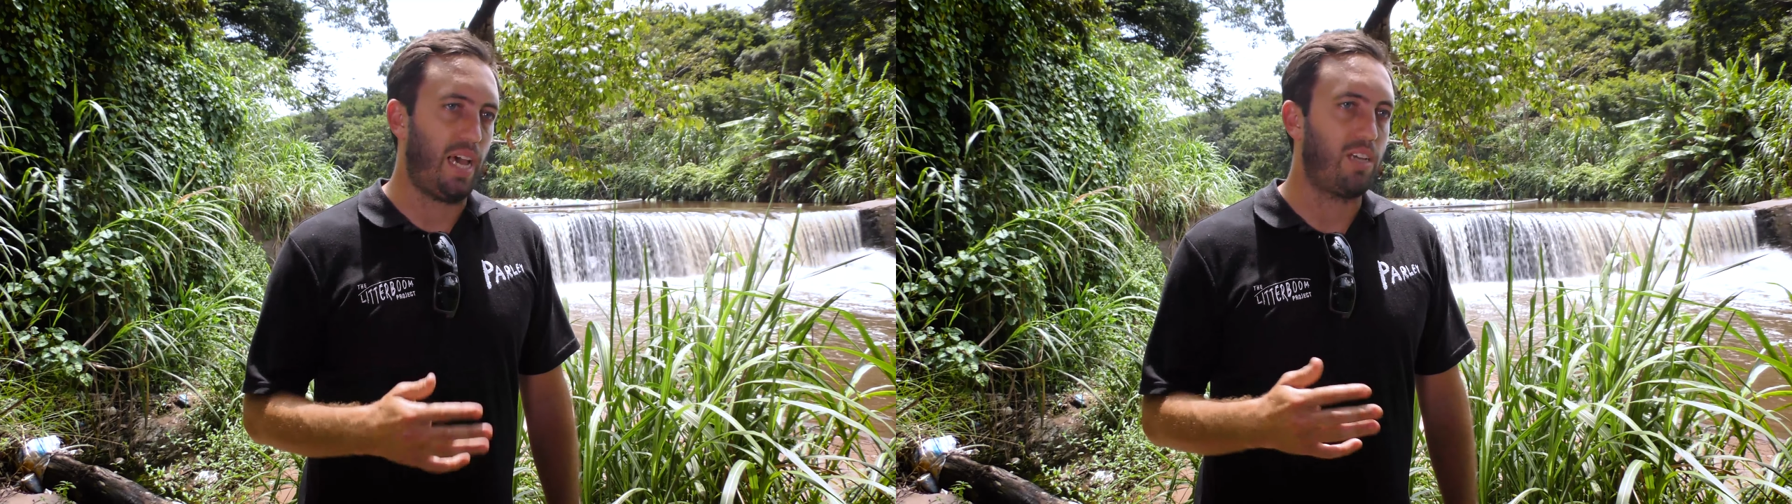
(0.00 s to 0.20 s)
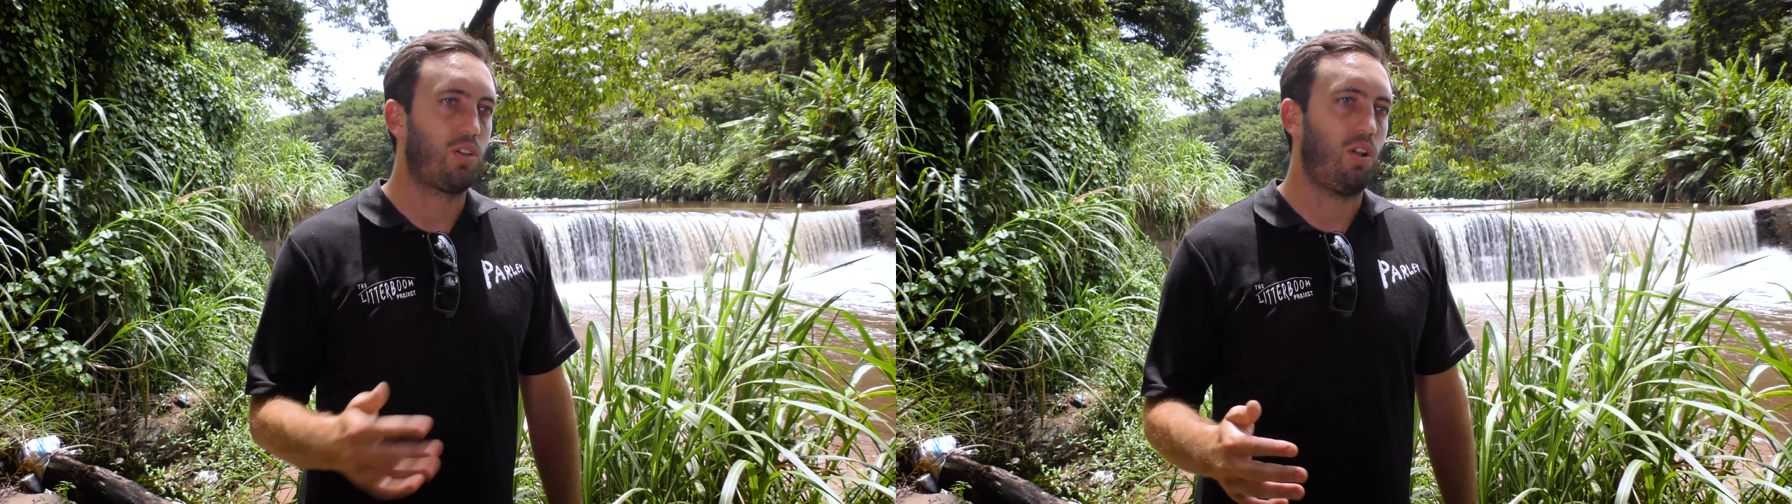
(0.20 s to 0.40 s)

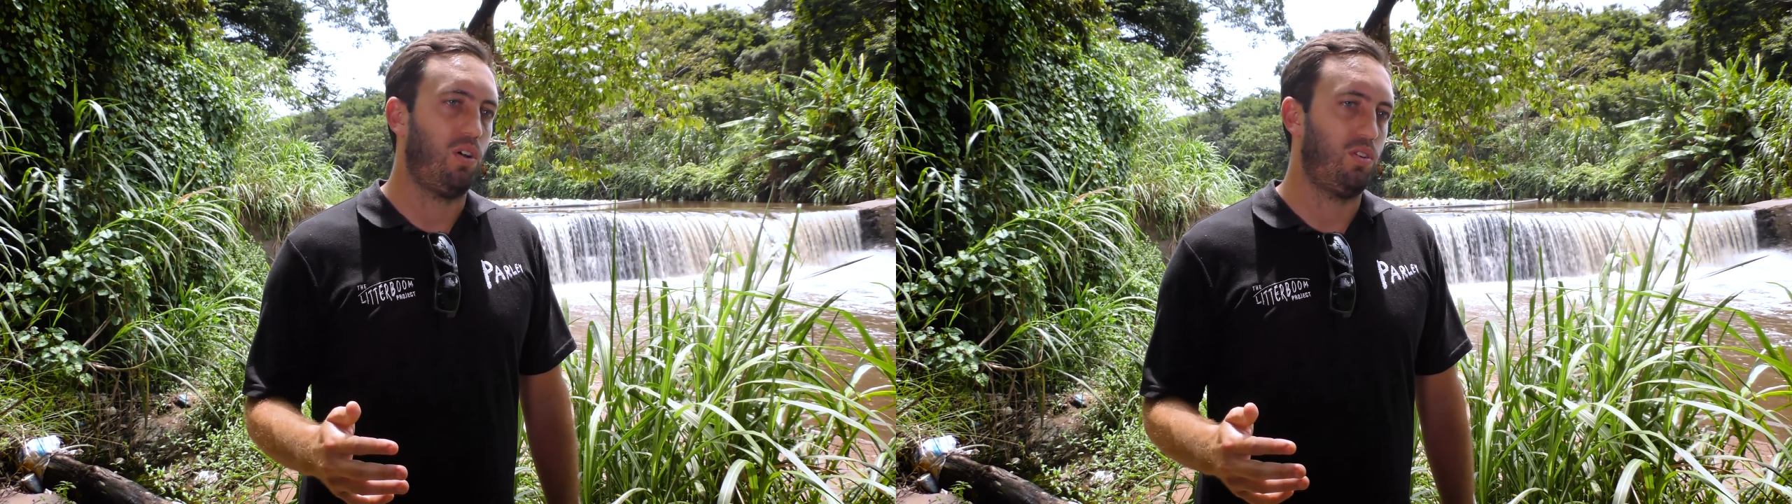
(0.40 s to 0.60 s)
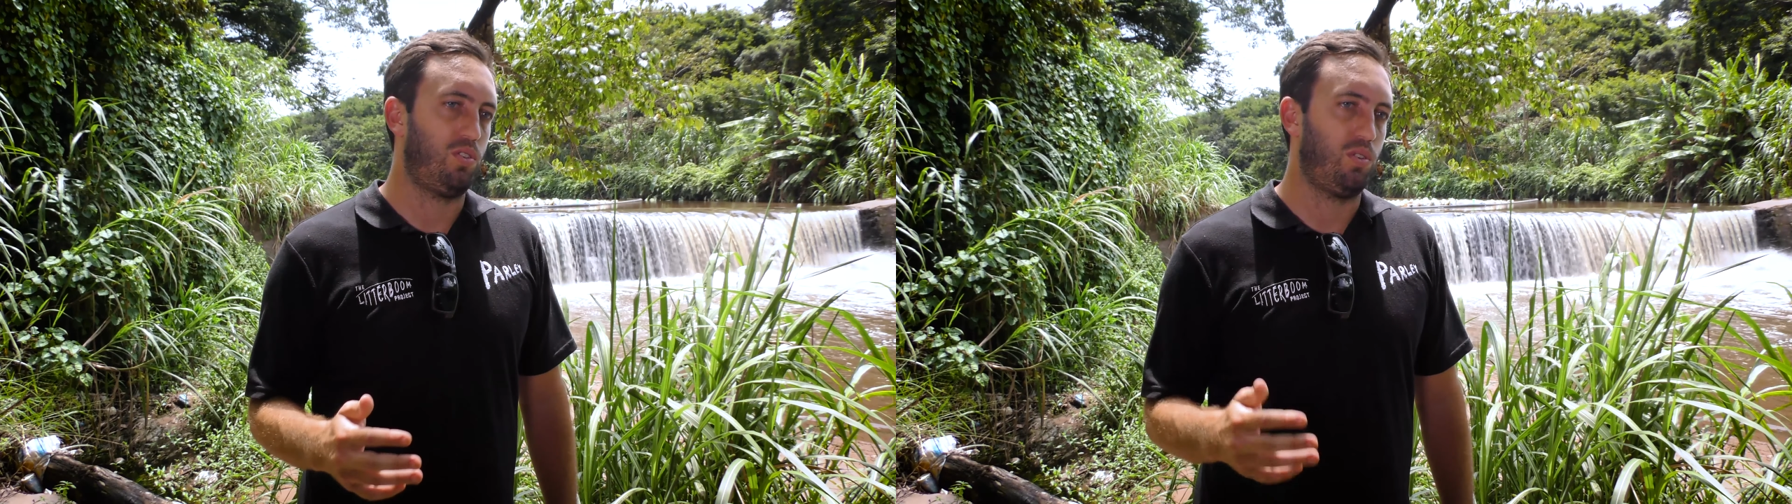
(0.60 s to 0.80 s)
as
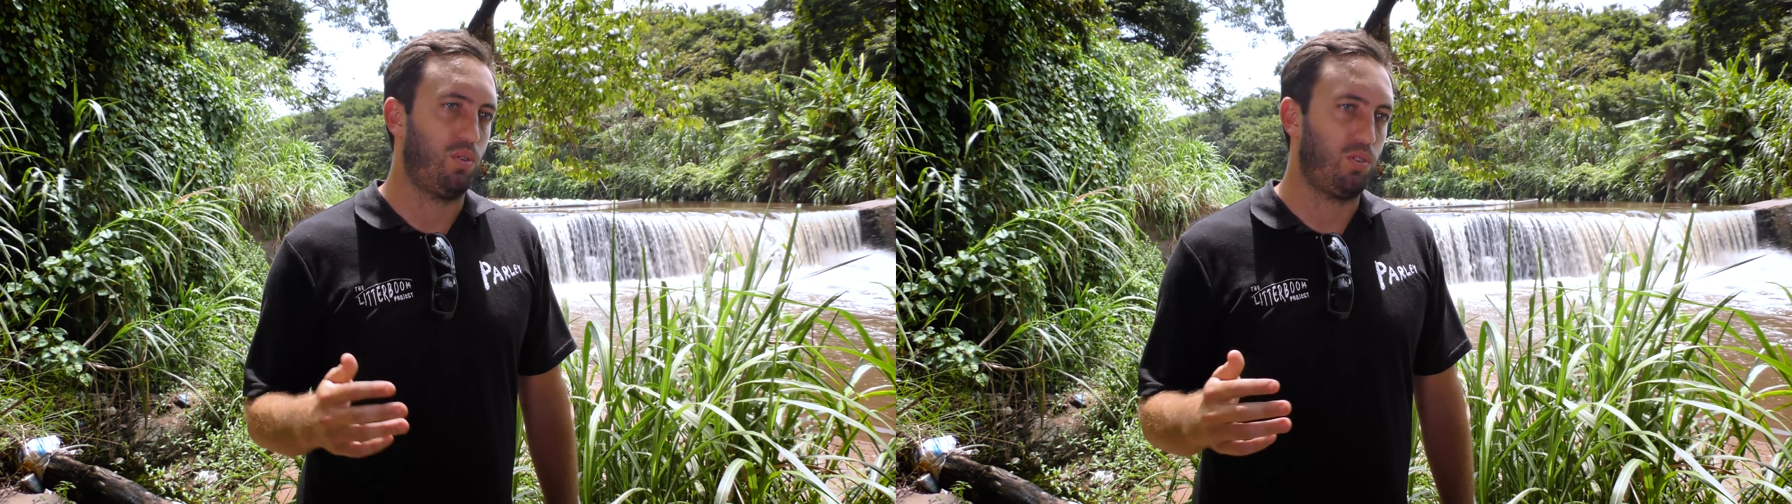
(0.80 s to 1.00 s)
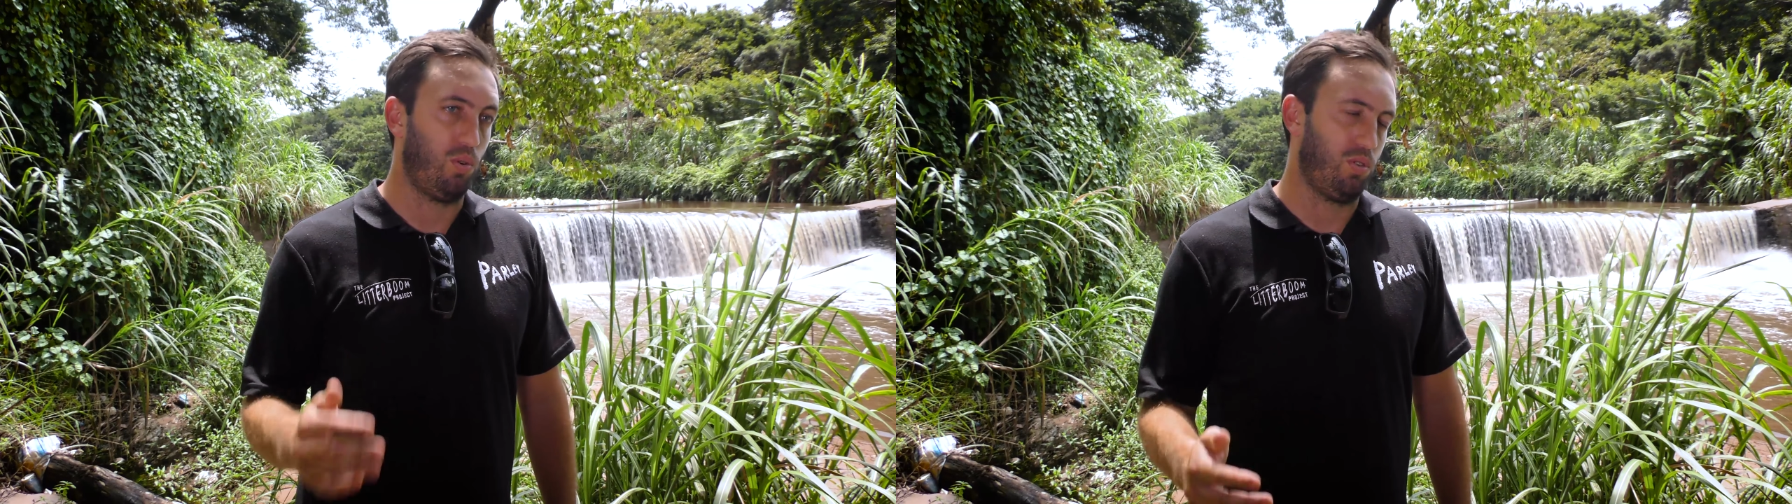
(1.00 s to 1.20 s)
close to the
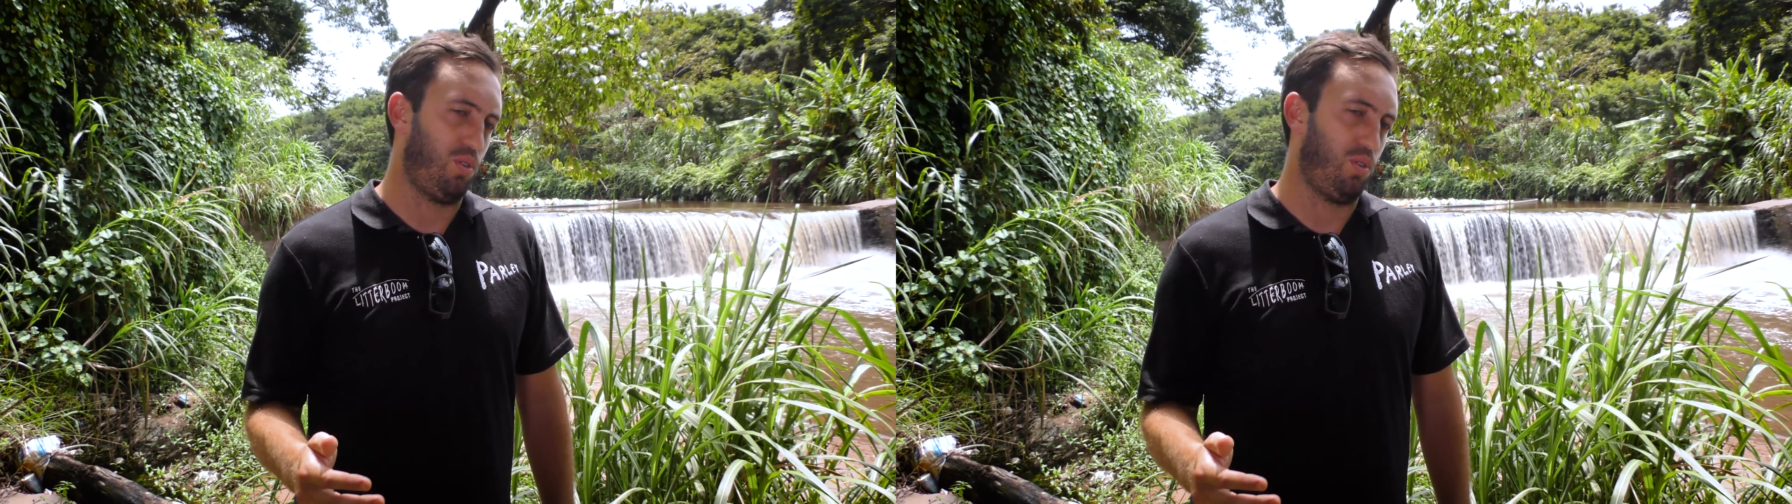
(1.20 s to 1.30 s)
source